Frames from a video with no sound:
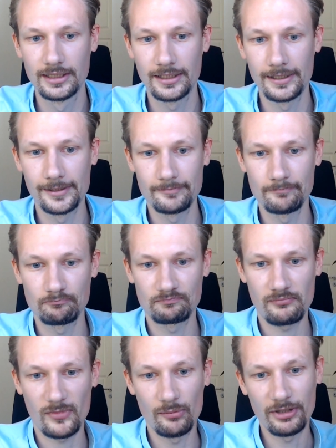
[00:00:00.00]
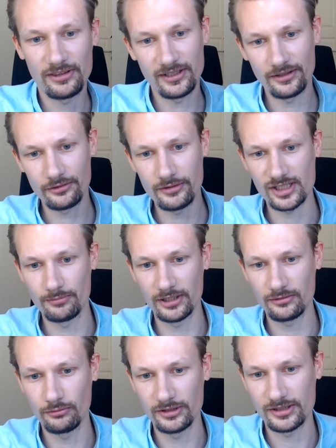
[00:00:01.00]
But the other
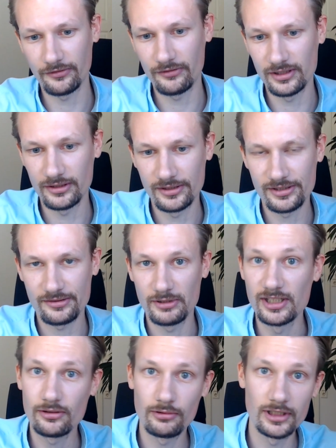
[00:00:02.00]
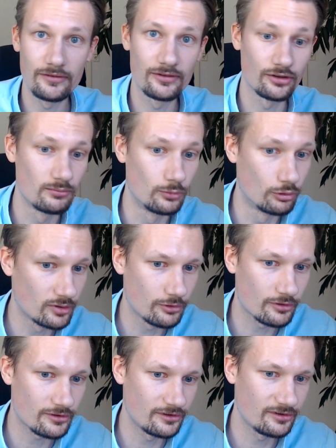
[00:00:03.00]
aspect, which I think is equally, if not more
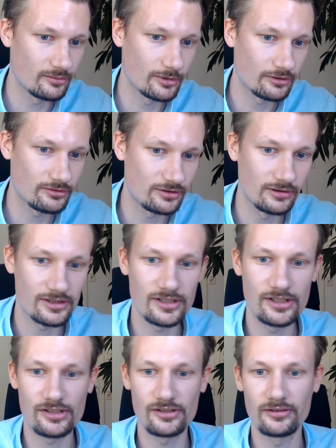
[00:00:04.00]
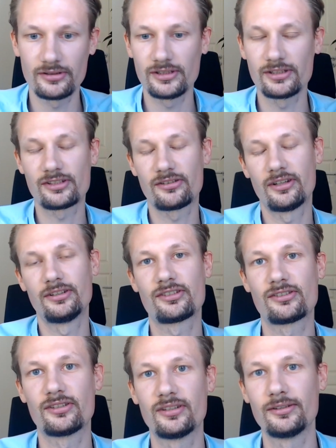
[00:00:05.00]
important about digitalization, is that
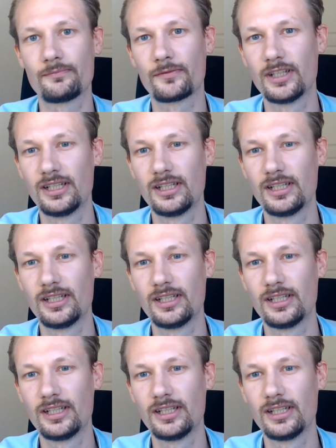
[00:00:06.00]
it's a